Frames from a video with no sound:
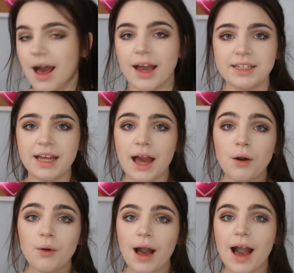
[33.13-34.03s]
I
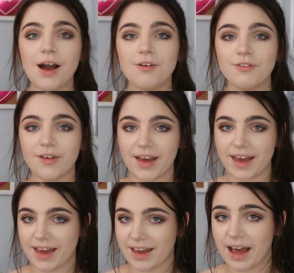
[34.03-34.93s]
now have
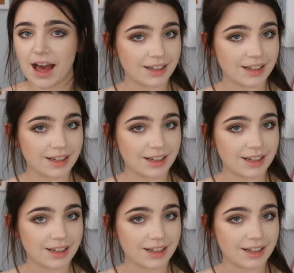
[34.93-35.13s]
a